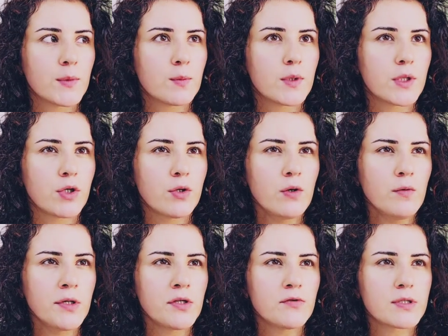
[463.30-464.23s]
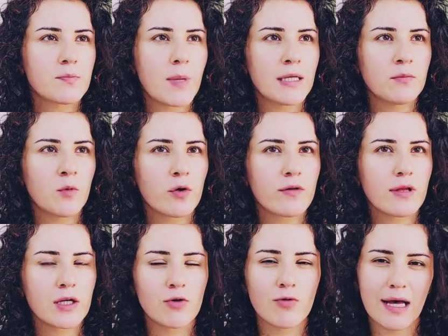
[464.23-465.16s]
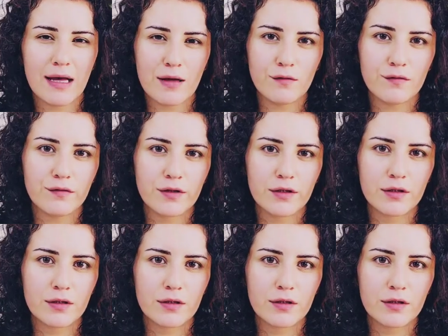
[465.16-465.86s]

you know when you spend more than you have?